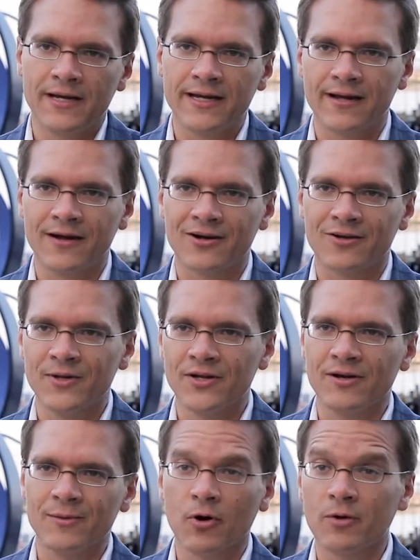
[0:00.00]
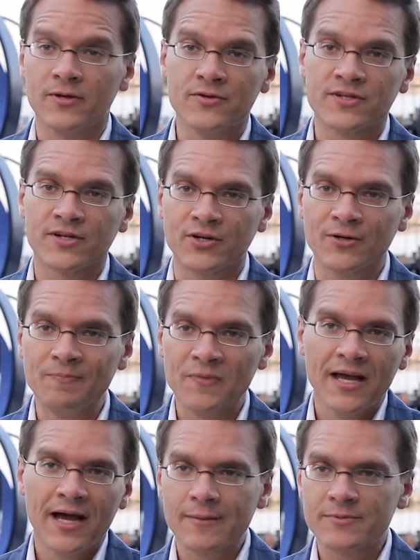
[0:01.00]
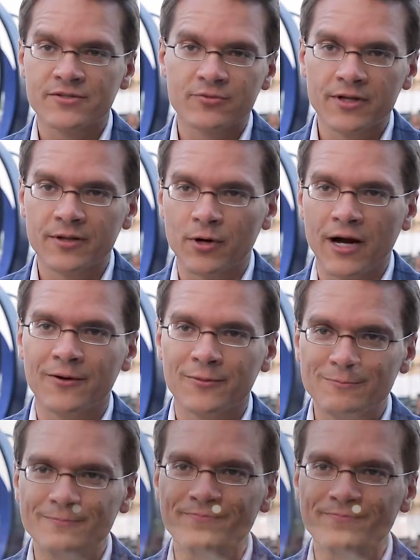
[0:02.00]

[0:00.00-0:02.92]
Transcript: making our community more musical, I'm just really proud.